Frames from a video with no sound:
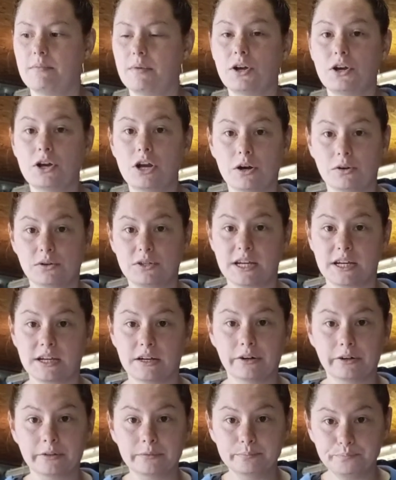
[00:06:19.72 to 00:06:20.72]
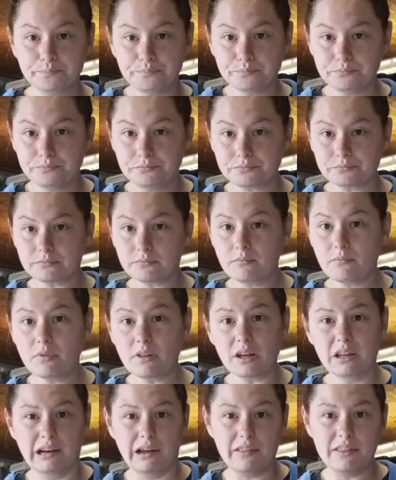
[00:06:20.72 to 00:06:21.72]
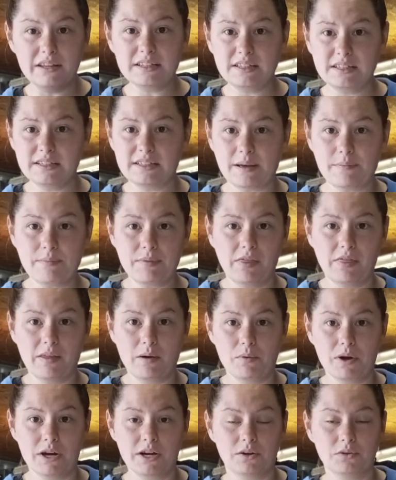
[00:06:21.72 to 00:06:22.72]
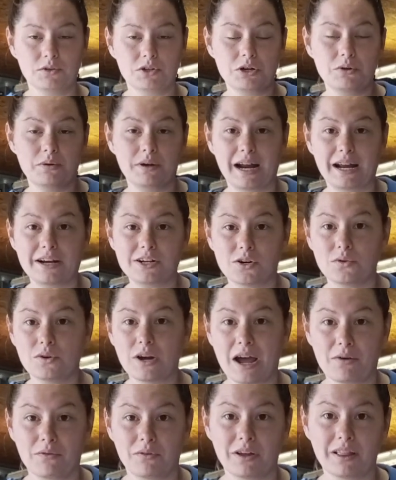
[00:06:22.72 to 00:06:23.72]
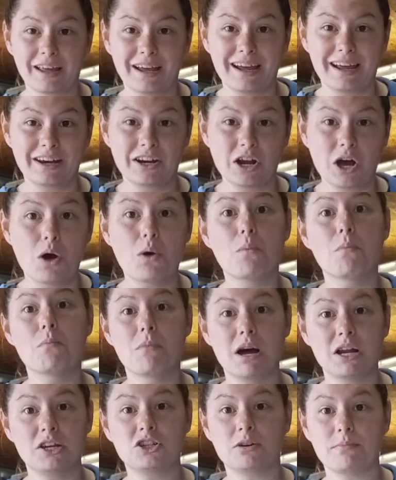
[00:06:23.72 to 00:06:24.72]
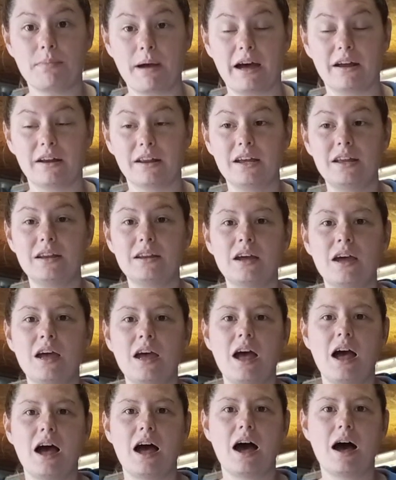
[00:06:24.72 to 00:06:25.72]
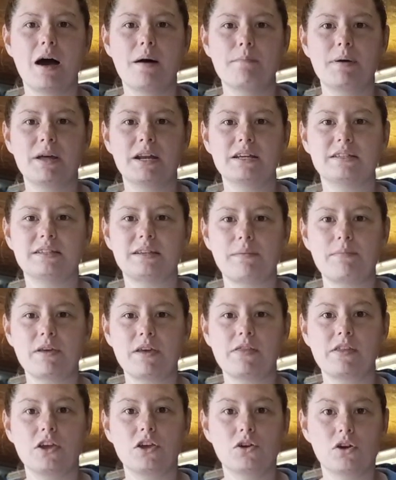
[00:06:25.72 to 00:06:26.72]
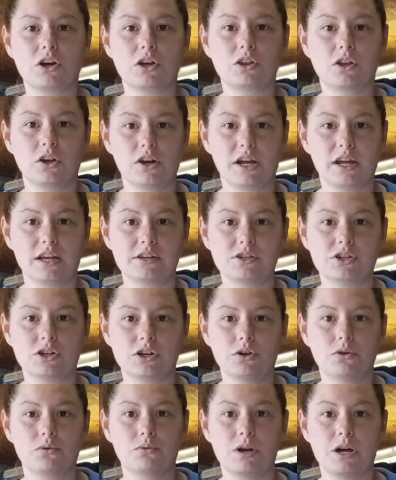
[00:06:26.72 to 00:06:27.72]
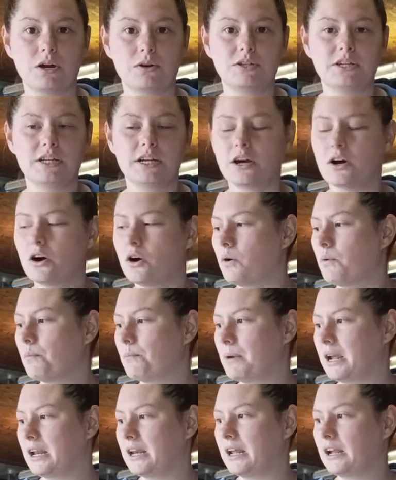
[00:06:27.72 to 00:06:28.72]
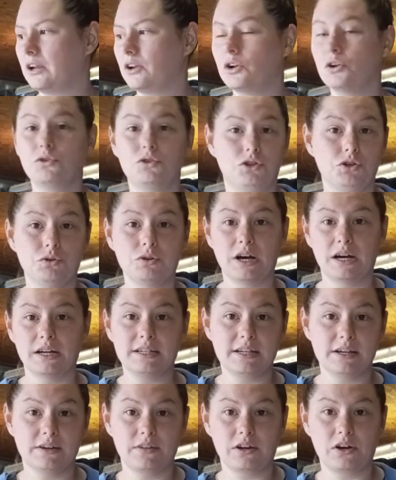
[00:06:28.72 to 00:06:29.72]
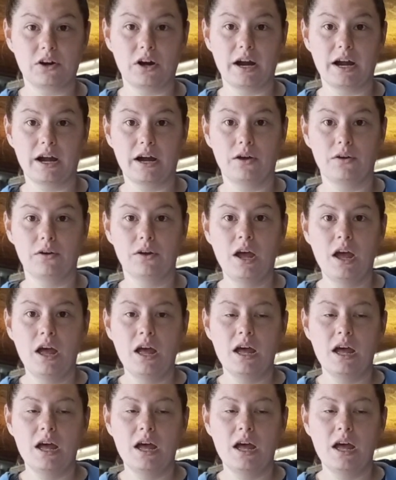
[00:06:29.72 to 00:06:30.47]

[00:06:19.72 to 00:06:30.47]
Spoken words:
no-till. Now, this is something that we don't do, and I don't really know much about it, but it's something that you could look into. No-till, meaning you do not till the ground.